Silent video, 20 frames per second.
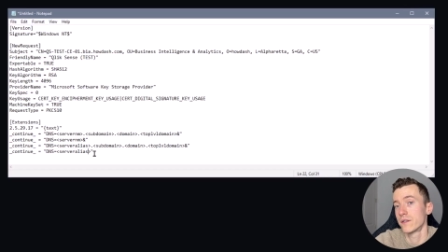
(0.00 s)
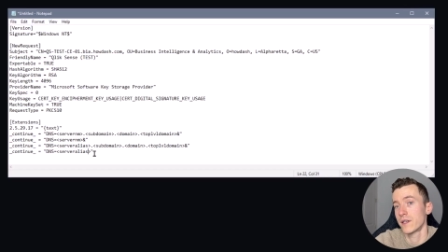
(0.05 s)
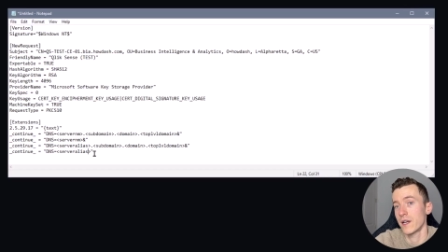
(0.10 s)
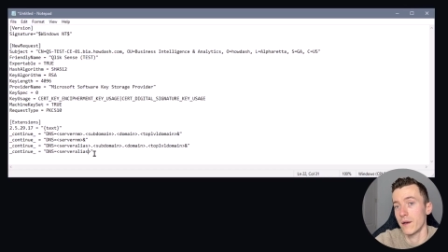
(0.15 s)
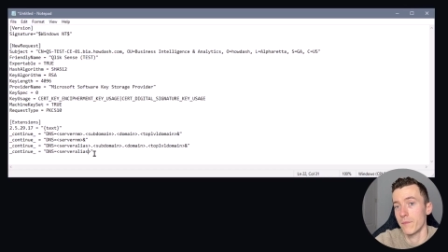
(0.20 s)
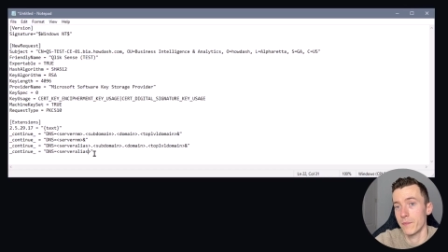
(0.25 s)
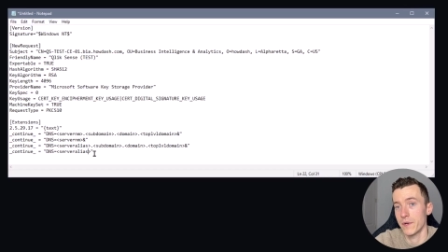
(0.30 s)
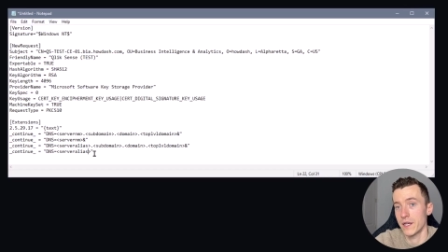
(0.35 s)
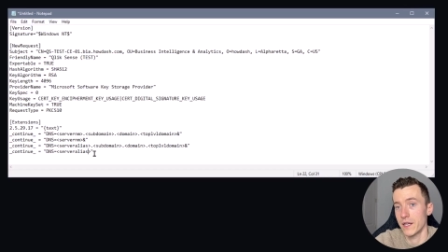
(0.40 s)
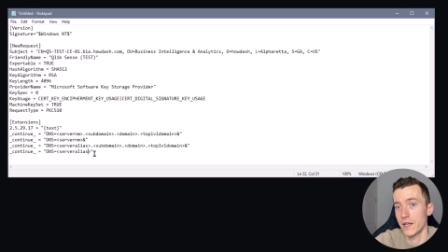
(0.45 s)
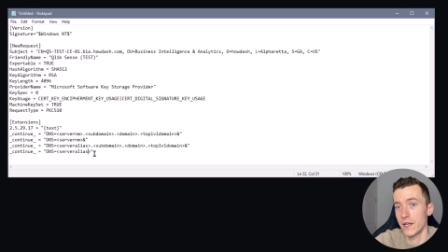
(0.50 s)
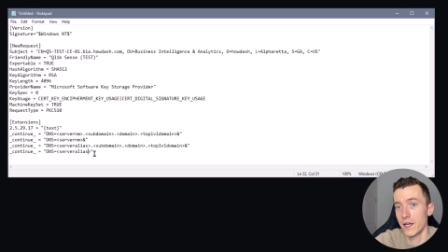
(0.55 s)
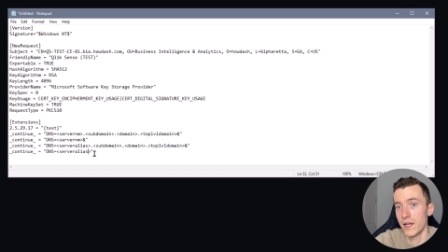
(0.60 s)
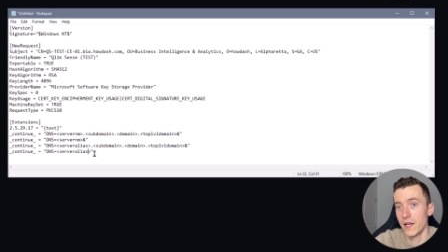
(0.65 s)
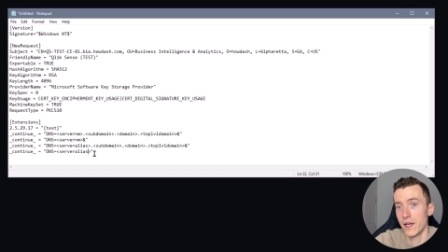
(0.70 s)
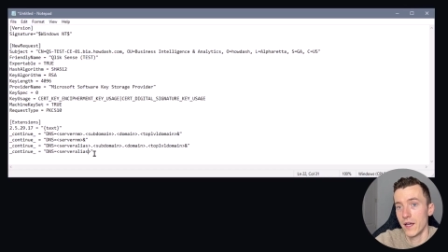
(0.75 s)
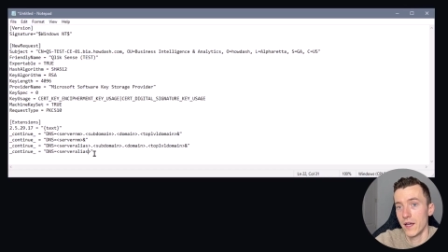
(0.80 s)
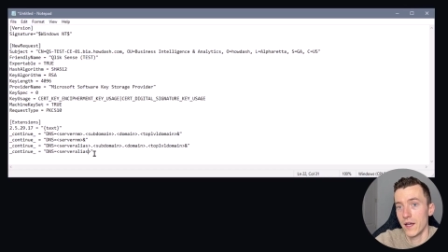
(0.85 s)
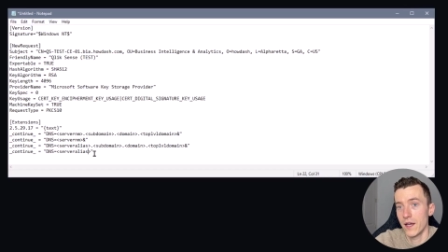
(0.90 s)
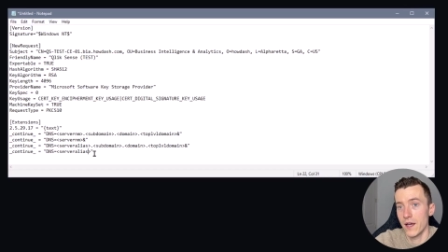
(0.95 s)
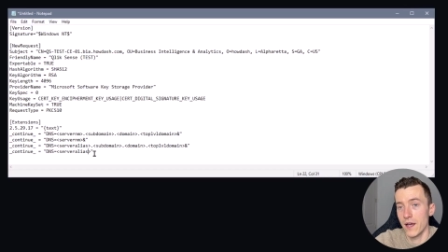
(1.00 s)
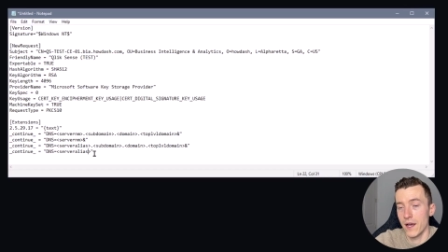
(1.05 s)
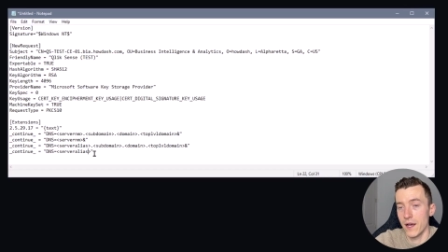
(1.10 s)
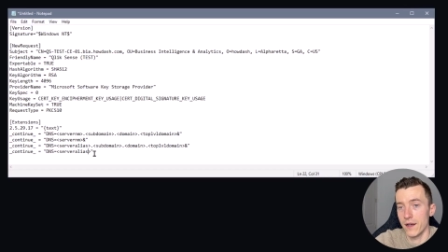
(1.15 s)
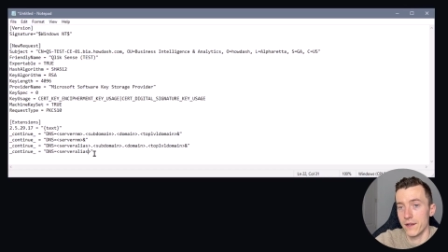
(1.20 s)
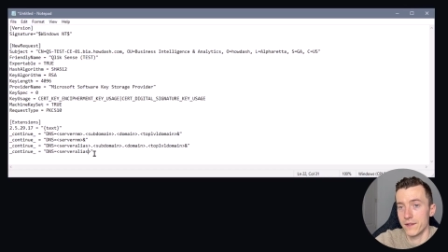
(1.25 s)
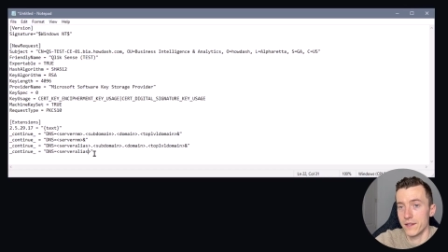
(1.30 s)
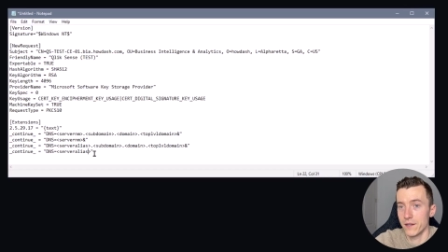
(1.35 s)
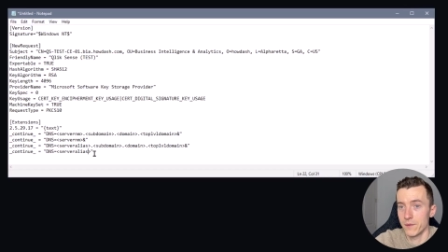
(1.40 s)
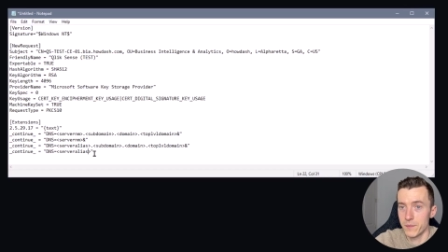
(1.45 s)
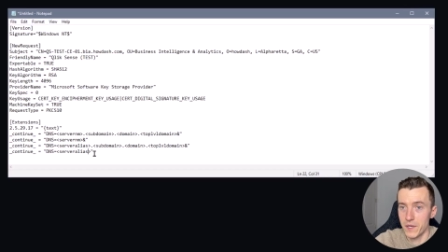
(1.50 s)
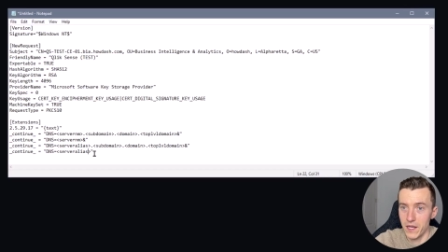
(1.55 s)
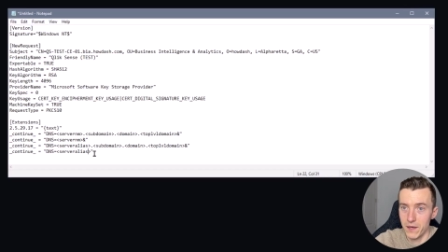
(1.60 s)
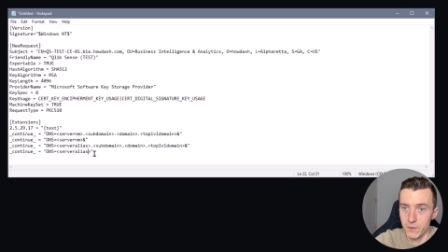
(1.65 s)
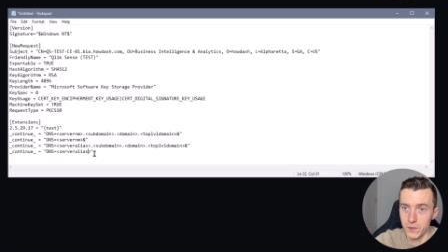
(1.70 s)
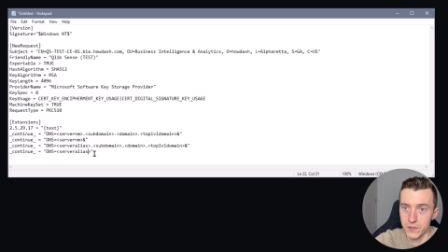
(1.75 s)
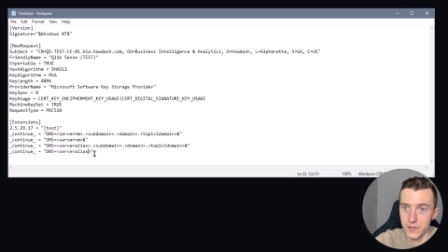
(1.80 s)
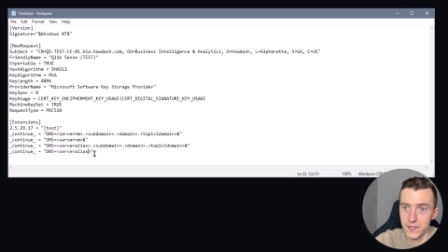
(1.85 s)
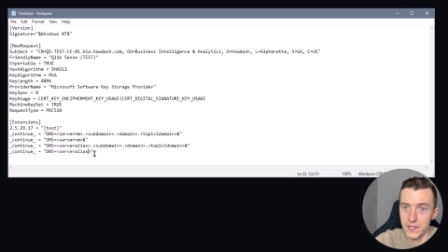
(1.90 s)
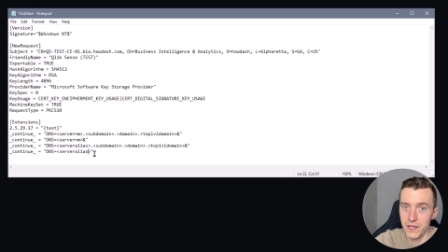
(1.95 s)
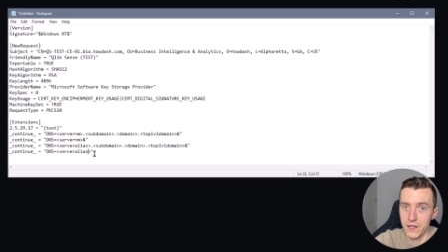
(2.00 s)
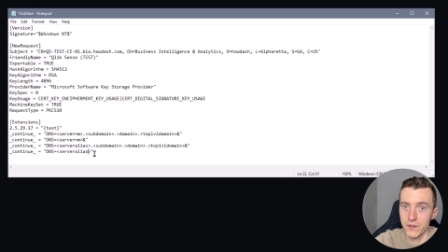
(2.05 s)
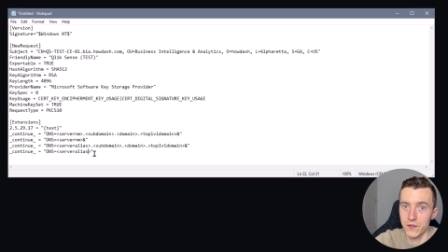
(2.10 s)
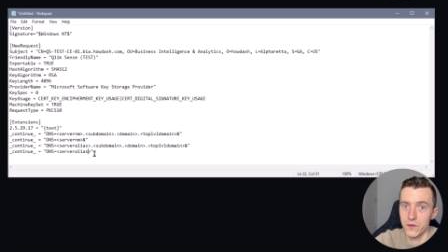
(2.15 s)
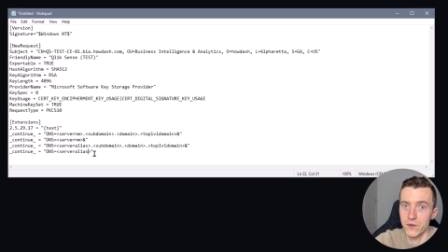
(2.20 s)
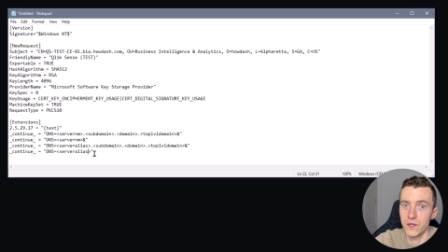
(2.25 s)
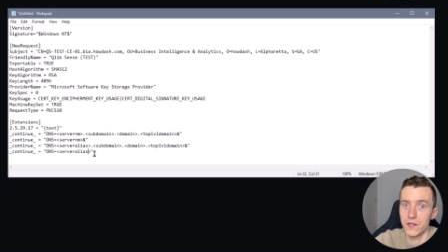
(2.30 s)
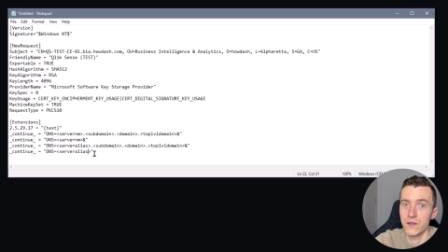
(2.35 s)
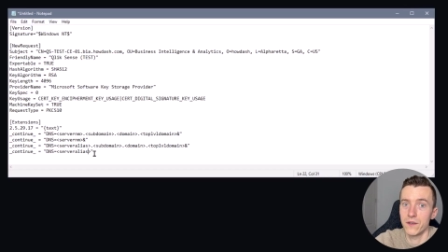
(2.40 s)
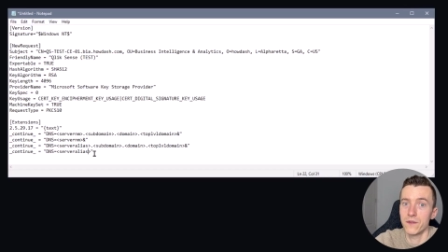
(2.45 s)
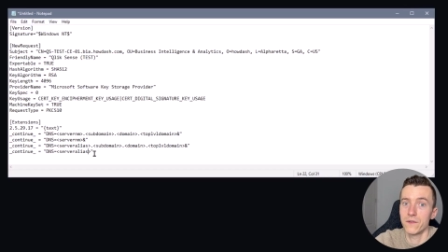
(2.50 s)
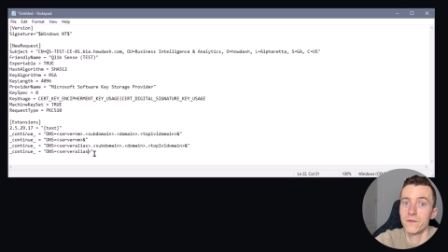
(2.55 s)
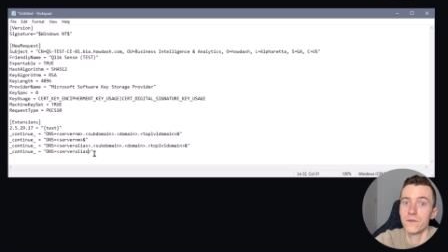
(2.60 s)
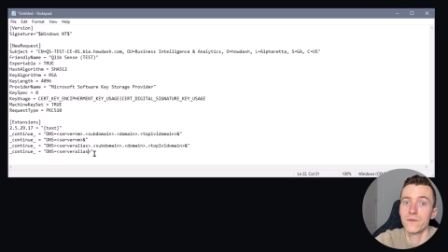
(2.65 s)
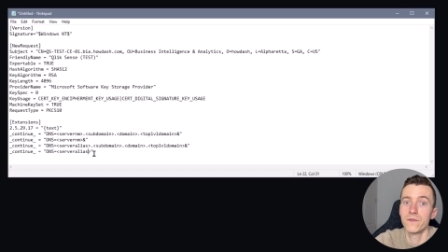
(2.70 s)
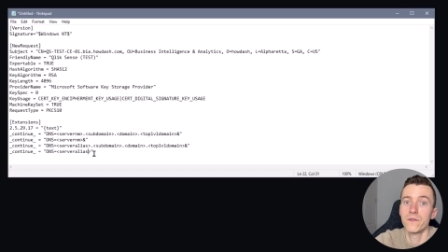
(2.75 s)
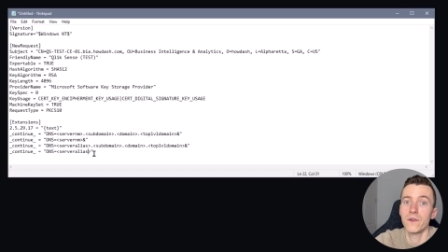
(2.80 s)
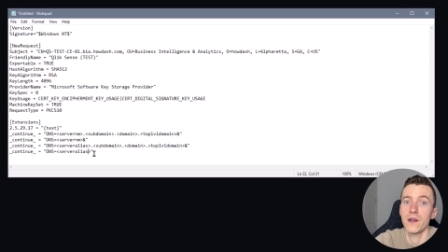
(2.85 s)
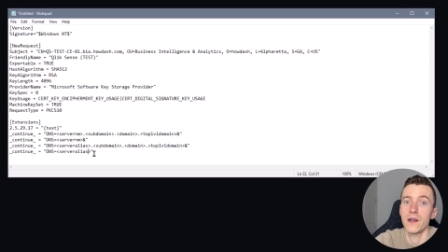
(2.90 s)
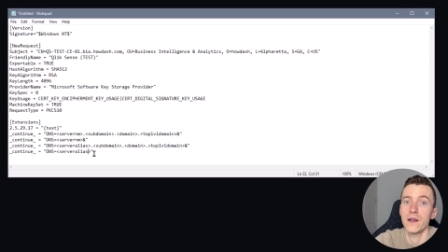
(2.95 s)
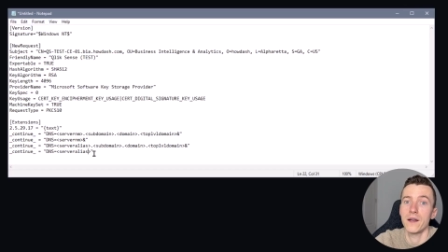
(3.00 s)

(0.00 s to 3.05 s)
company. They'll be able to tell you if